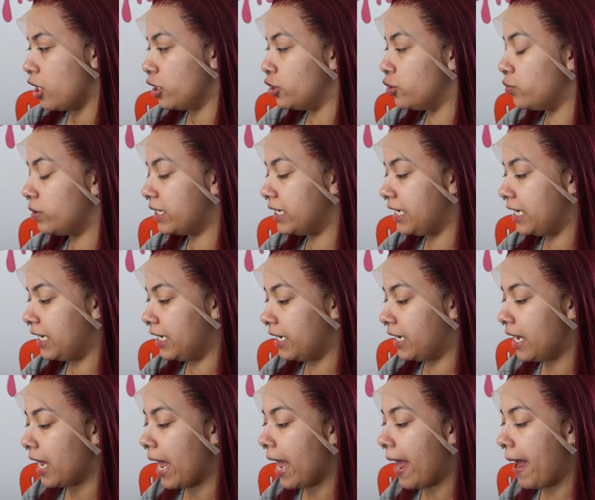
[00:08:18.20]
you would
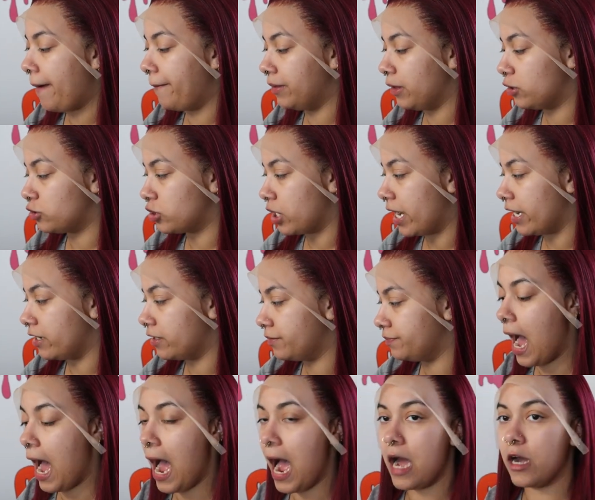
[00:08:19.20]
need a blow dryer,
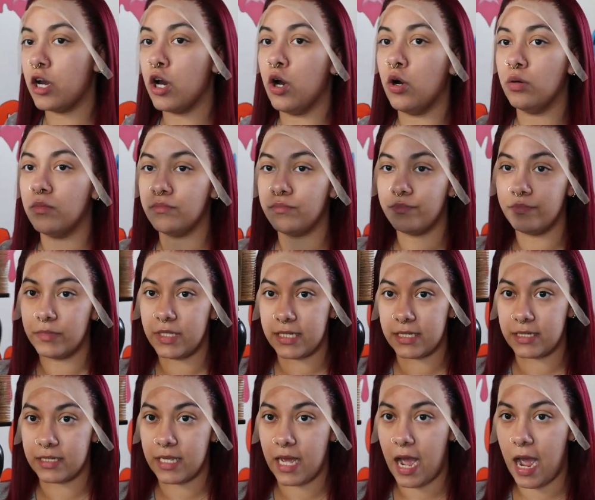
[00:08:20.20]
a hot comb.
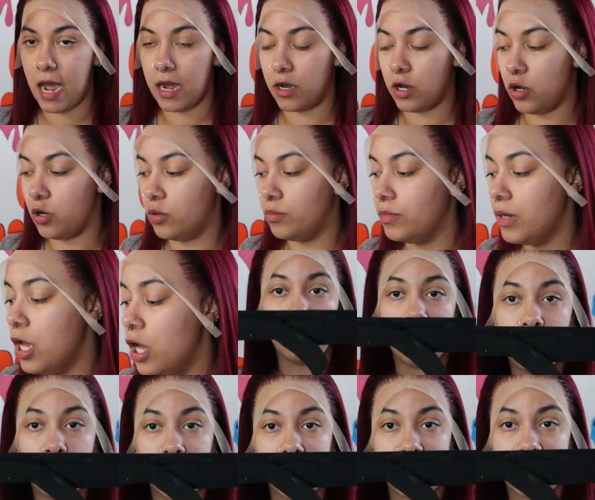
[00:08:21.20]
This is a hot comb. You
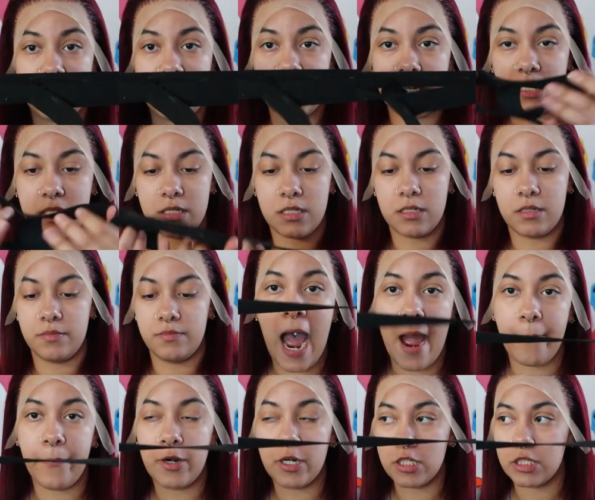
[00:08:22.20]
need one of these.
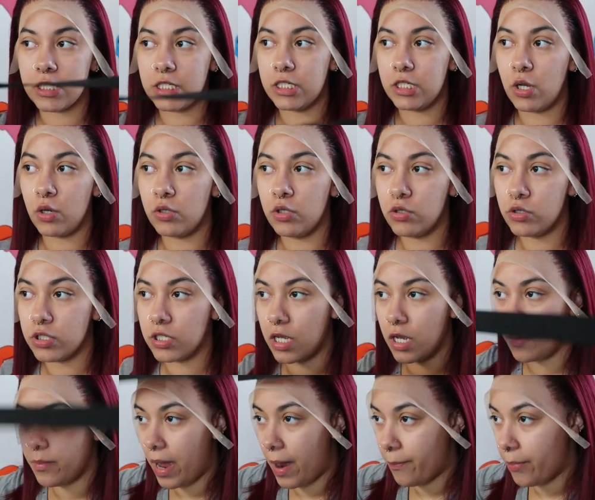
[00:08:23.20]
I personally don't use
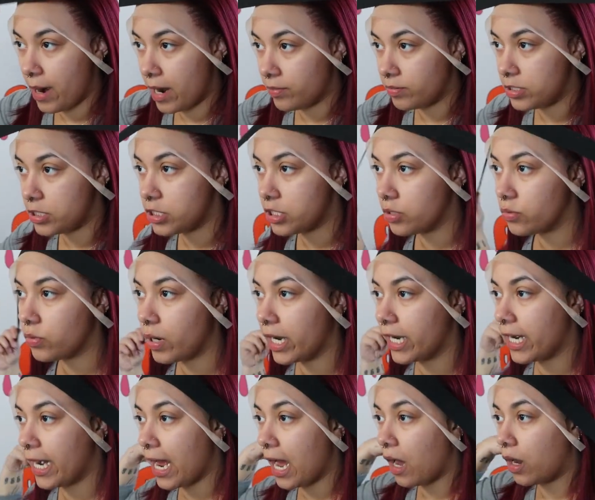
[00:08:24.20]
them. I probably should
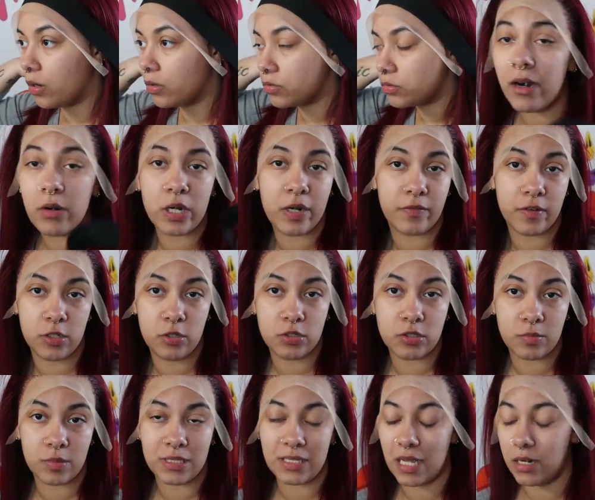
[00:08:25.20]
right now. I don't ever use
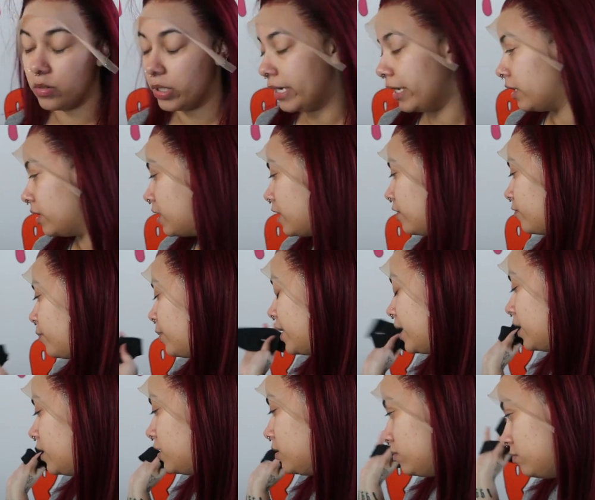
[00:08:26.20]
them because I don't care enough,
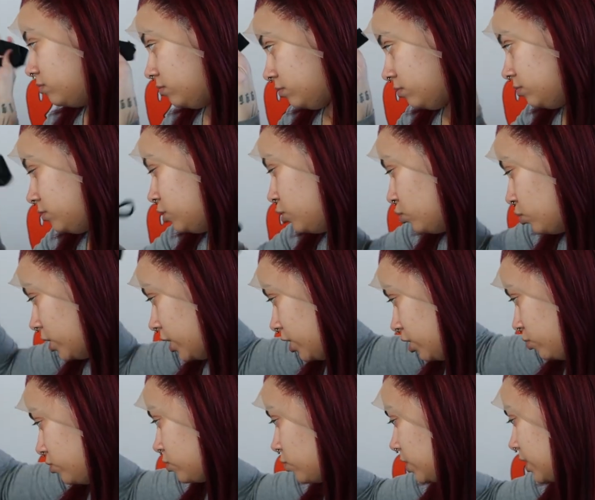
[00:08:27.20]
but you could
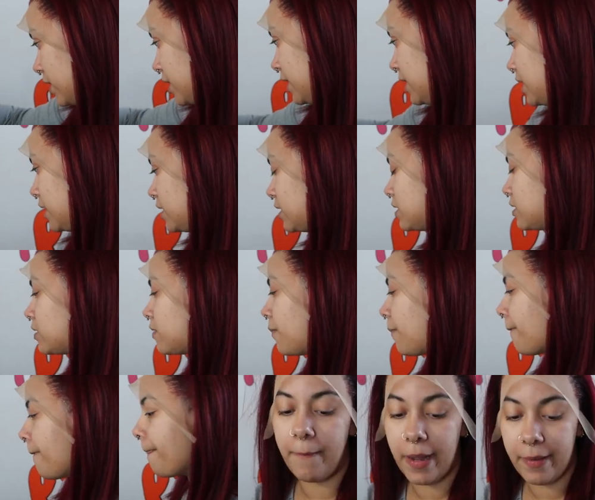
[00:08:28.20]
use one of these.
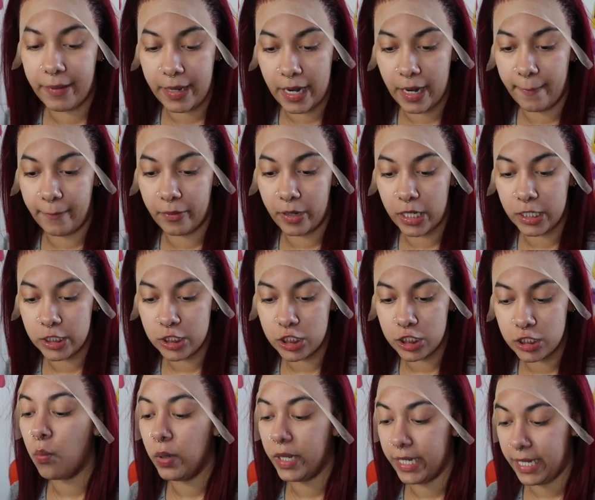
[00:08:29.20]
A baby hair brush,
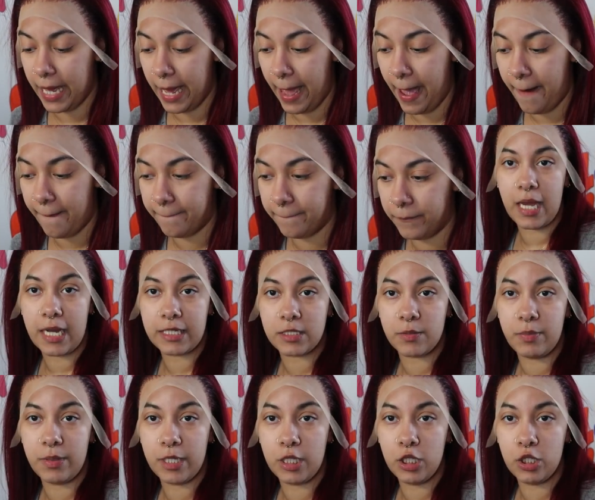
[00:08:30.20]
a wig cap,
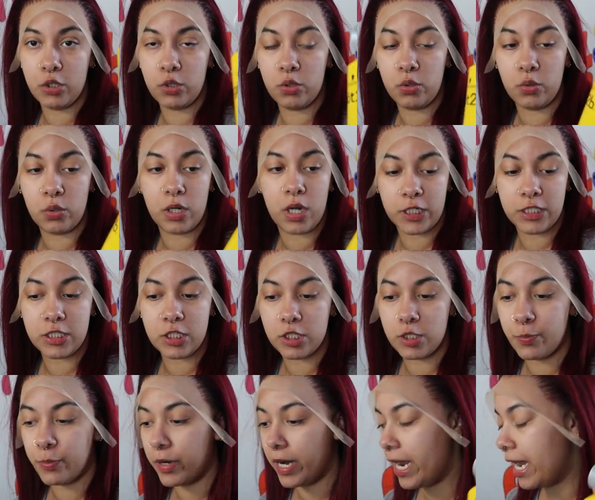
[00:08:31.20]
Got2b Glued, freezer
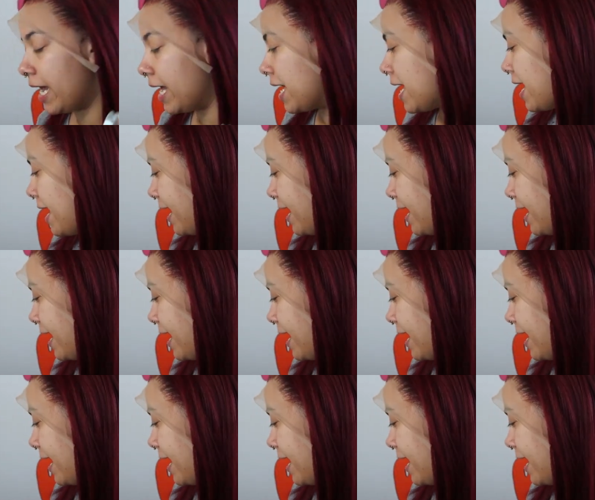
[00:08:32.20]
spray,